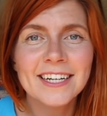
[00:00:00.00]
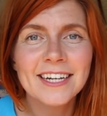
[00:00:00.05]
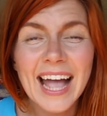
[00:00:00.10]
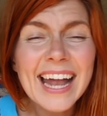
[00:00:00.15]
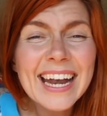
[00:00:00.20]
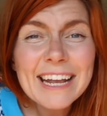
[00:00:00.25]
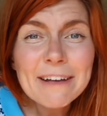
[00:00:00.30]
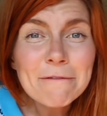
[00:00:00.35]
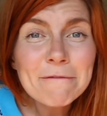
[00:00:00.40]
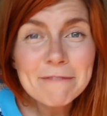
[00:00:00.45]

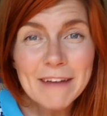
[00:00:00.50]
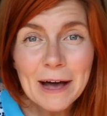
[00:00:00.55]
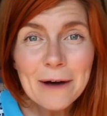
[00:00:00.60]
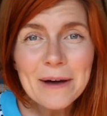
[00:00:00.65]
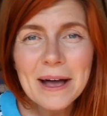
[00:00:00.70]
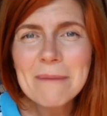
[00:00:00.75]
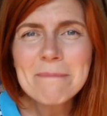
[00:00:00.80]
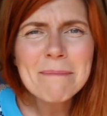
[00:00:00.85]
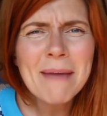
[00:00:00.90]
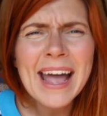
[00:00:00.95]
And it
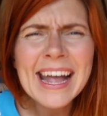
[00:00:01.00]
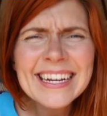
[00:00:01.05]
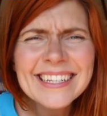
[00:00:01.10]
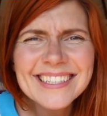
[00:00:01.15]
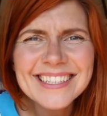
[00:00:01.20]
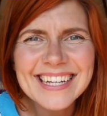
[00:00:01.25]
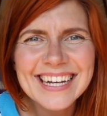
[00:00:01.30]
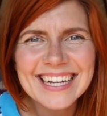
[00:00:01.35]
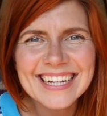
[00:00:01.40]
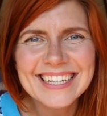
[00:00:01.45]
felt
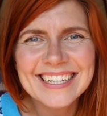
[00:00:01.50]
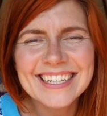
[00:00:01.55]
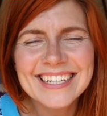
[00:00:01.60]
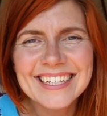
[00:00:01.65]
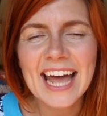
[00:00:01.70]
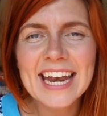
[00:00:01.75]
amazing.